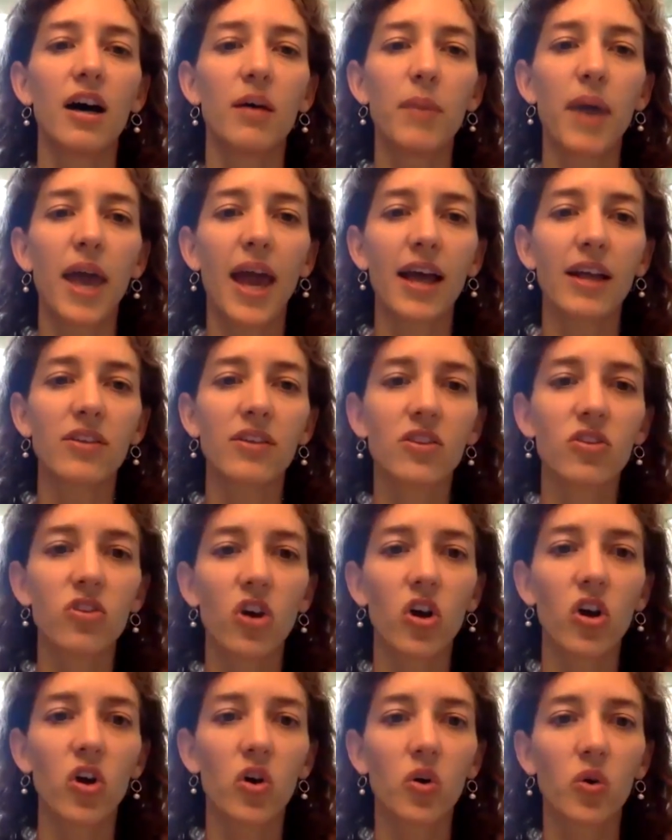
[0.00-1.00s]
And
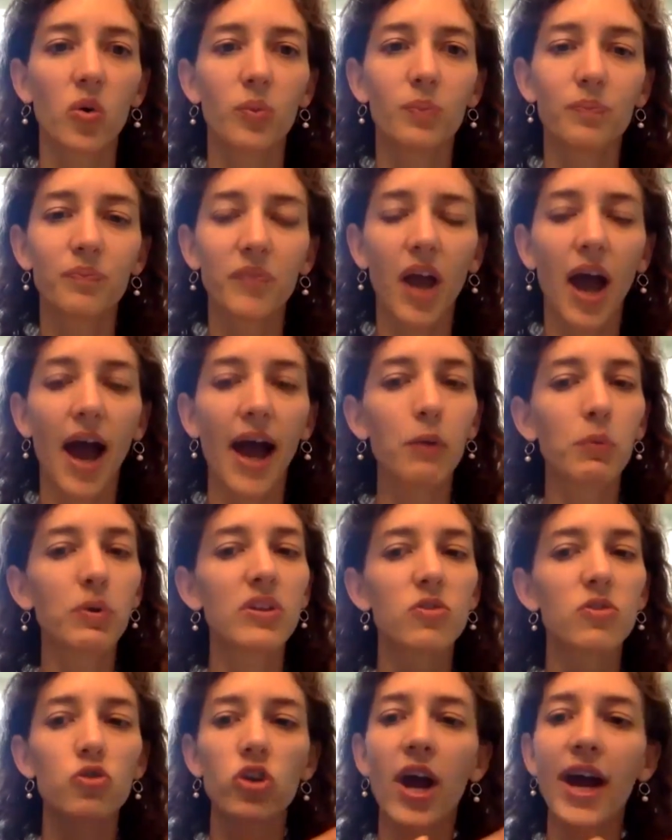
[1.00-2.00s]
so I
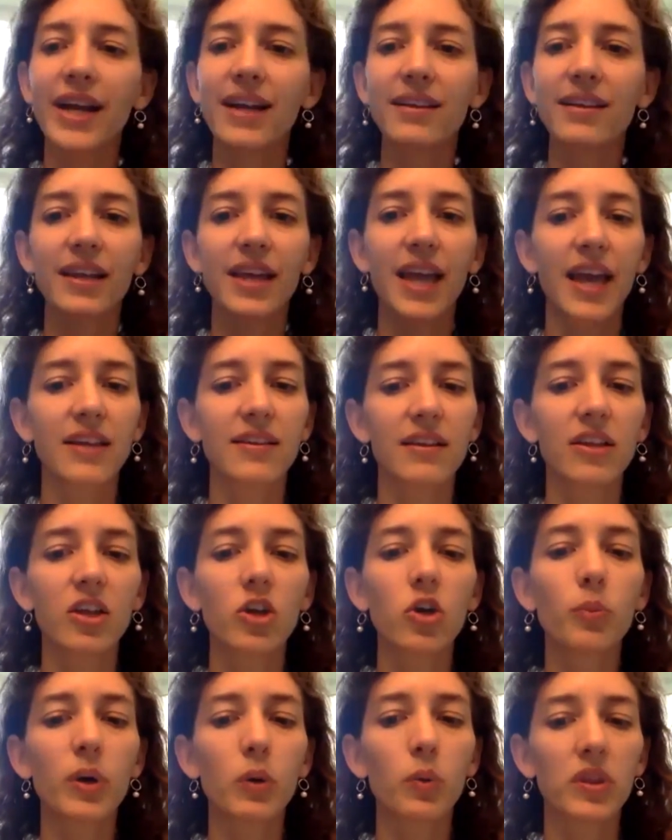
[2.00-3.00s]
was trying to liaise a little
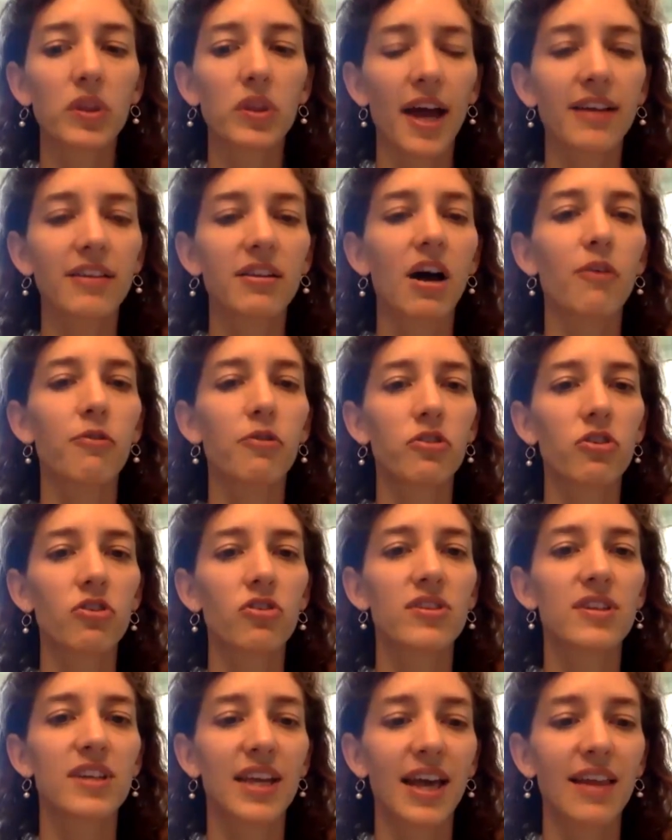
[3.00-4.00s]
bit with ICE officers
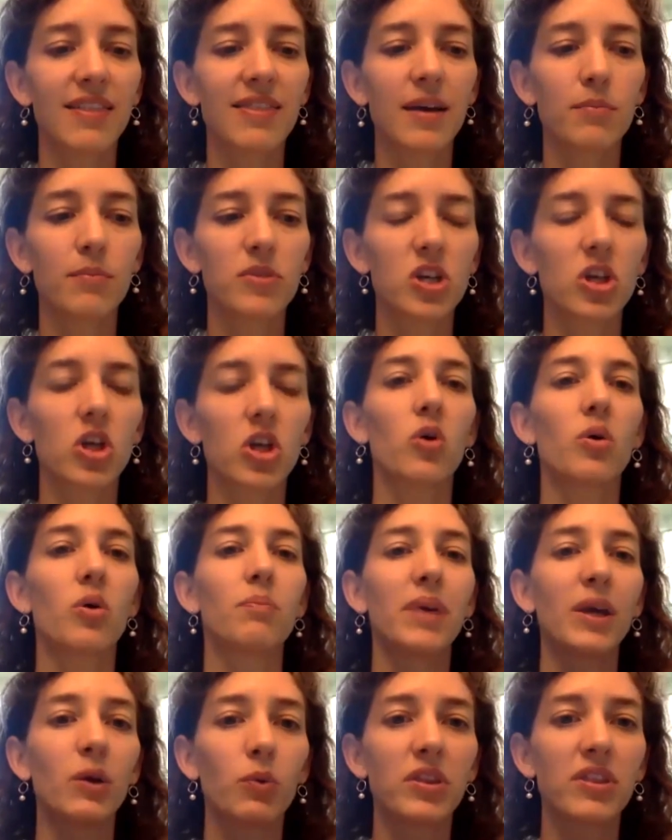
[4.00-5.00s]
to get them to go and
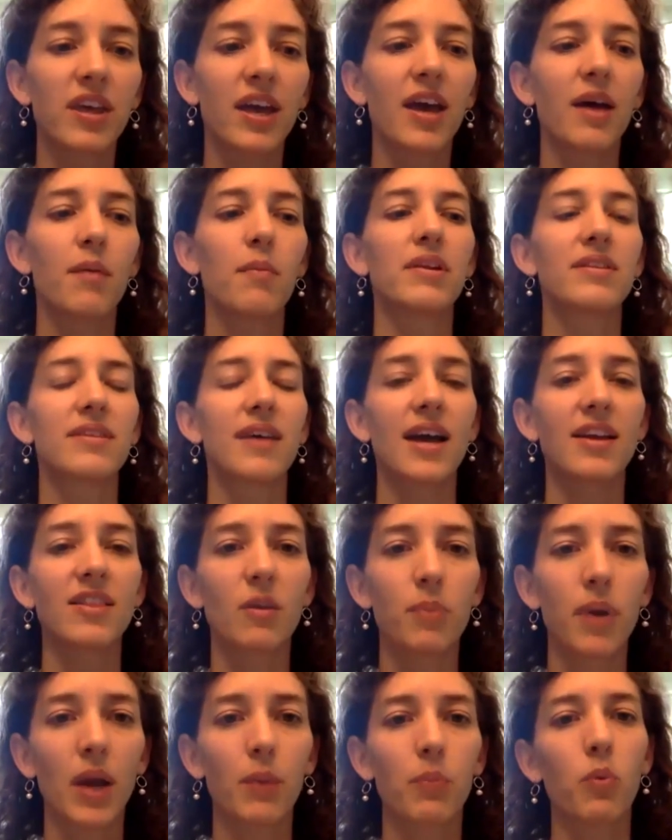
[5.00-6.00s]
meet with him and sign the
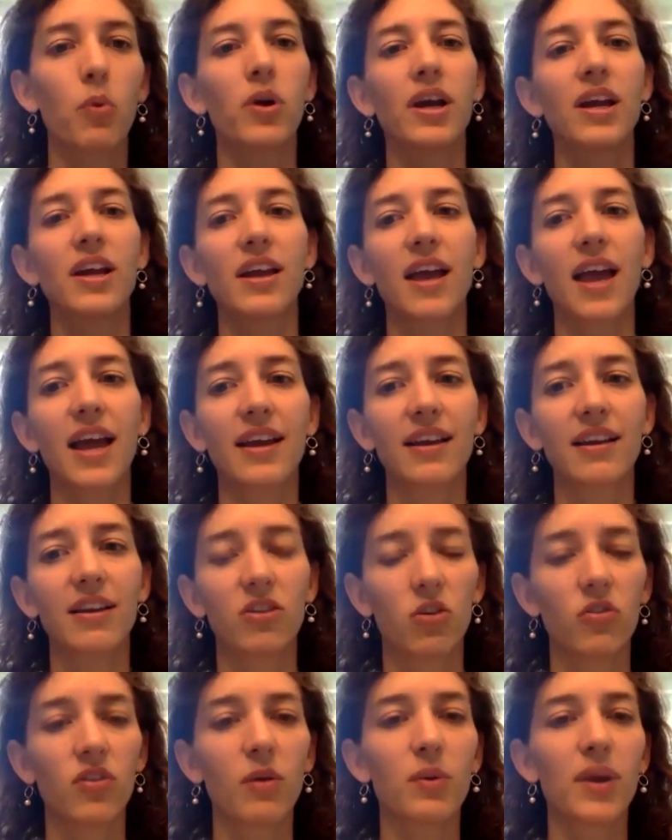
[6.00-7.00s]
paperwork, and
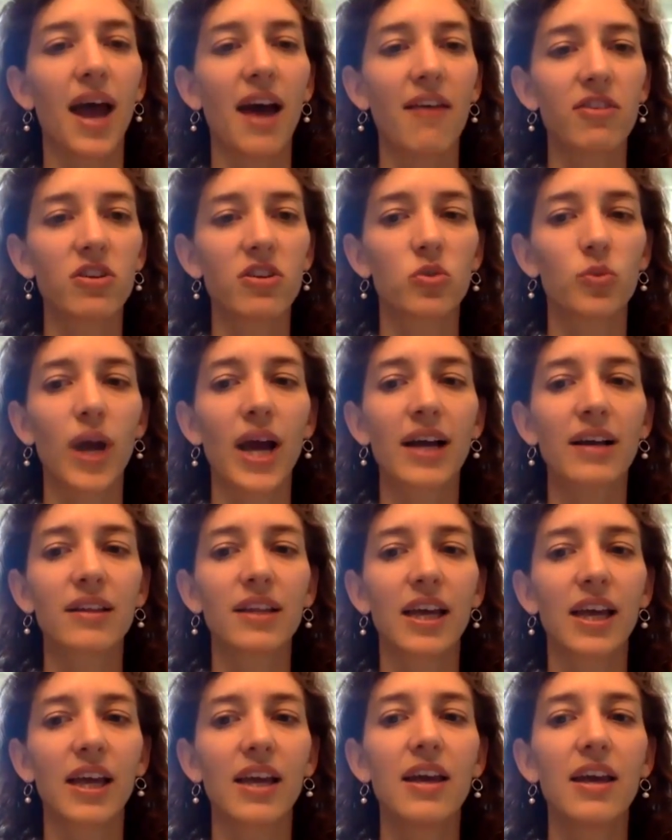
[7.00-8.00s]
so they would have it
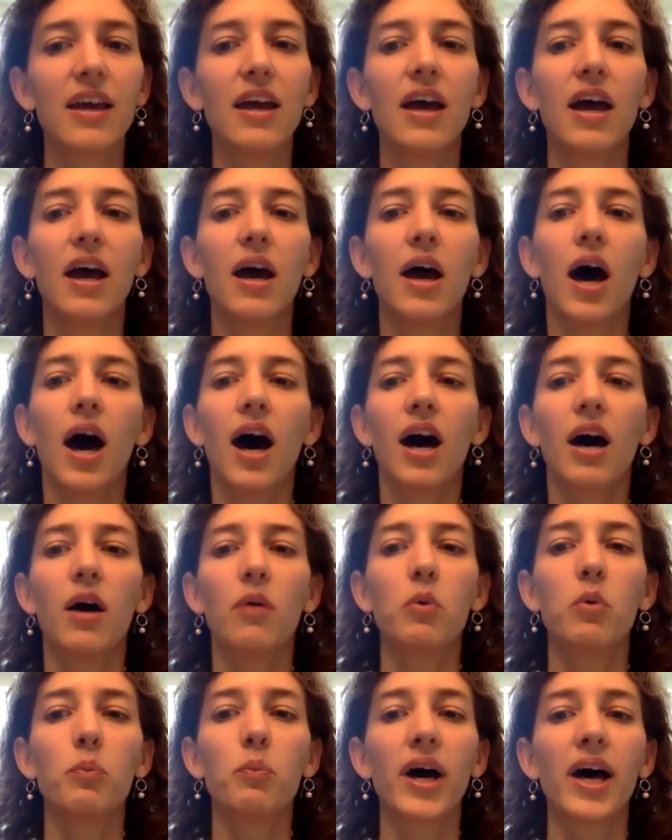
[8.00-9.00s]
directly.
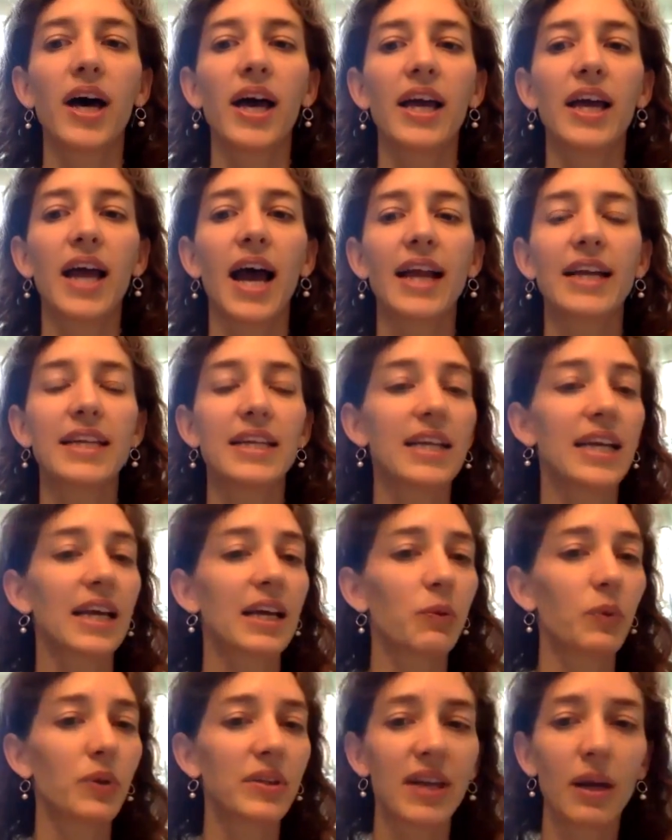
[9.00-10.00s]
But I
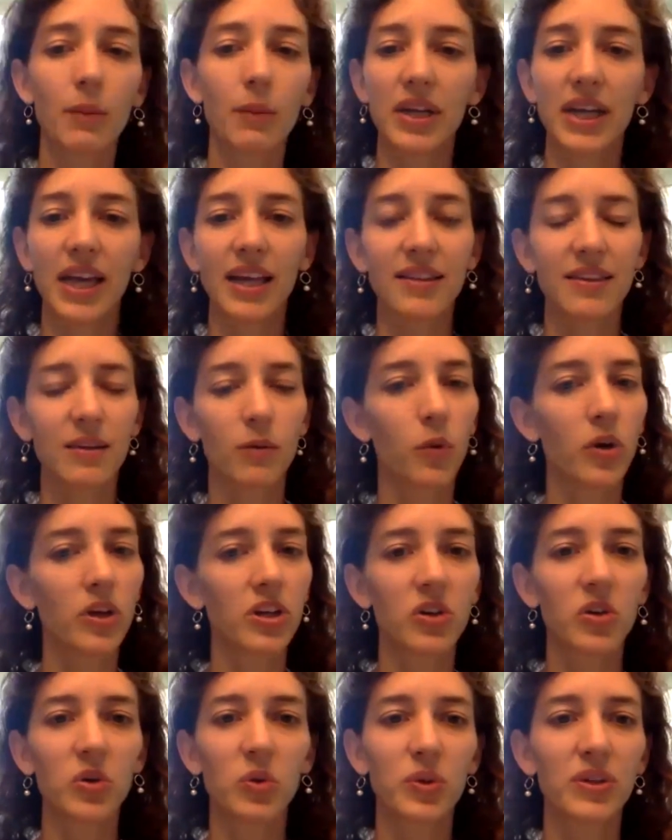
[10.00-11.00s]
wasn't able to get someone
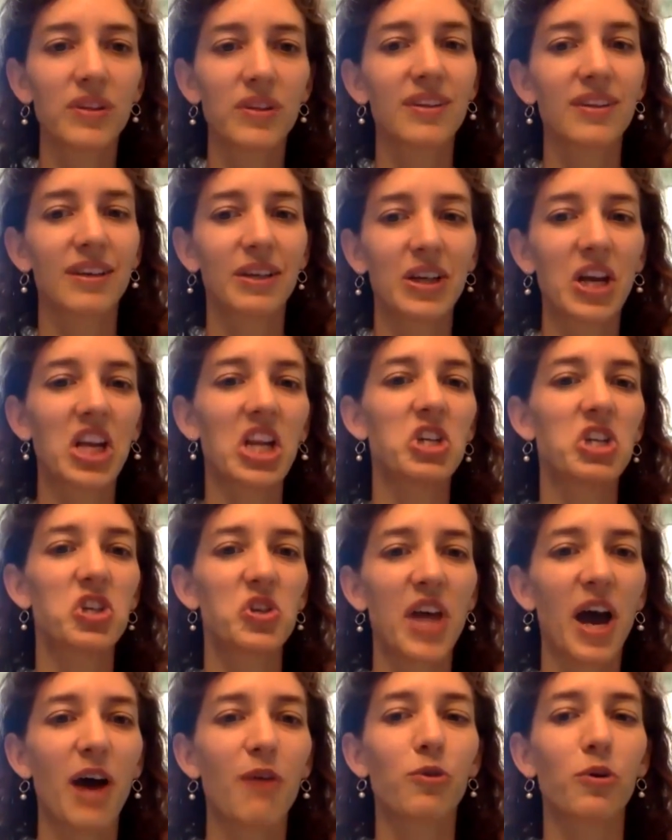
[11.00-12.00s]
who was going to do
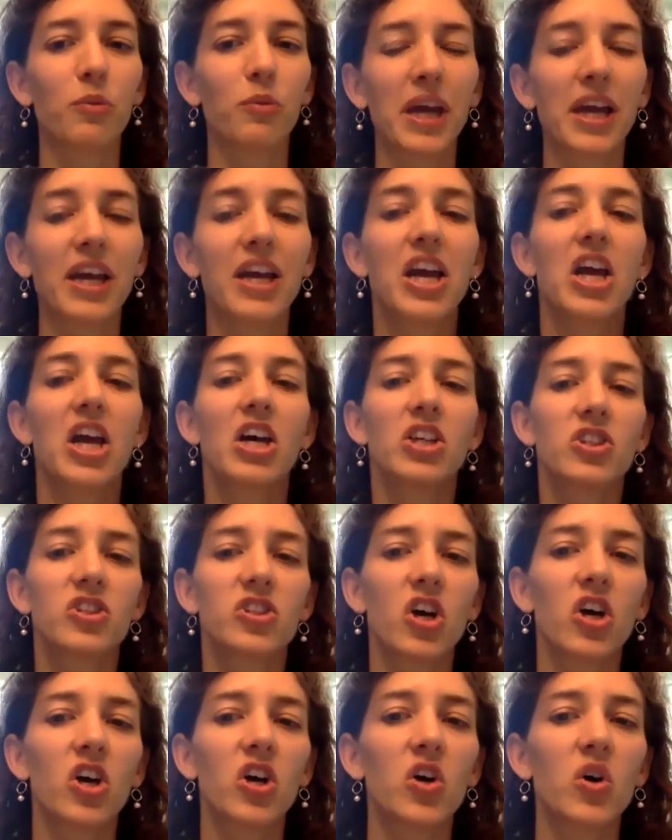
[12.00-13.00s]
that for me.
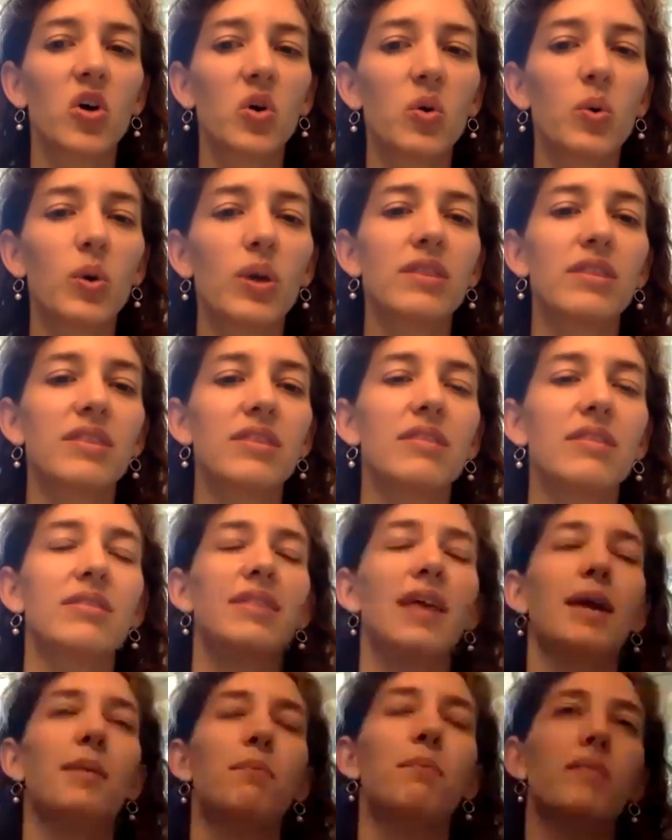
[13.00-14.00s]
So
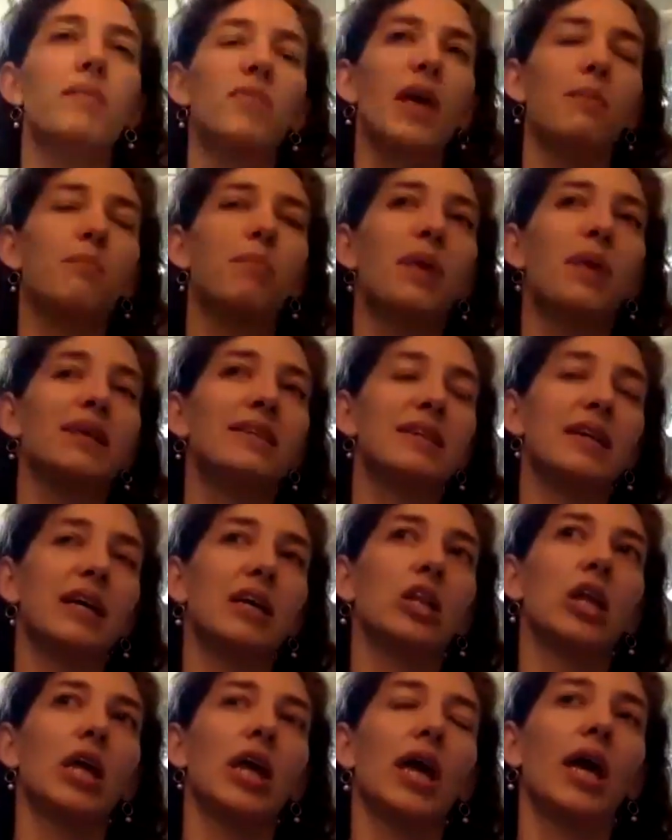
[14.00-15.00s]
they
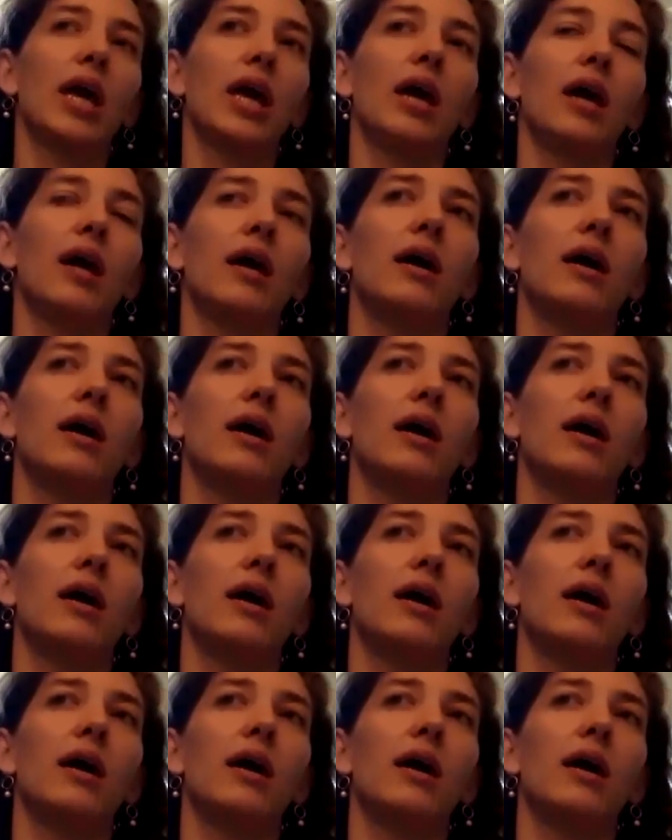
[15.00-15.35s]
basically,